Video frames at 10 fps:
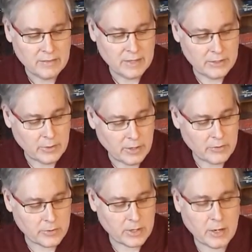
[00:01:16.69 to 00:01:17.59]
then your
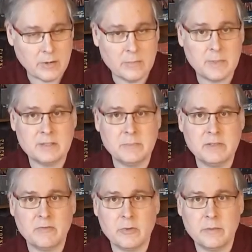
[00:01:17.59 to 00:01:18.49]
other card must be
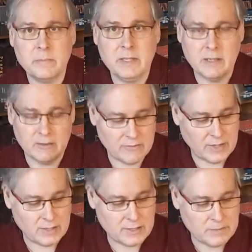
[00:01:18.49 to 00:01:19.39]
for the B
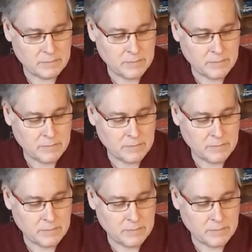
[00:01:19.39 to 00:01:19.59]
effect.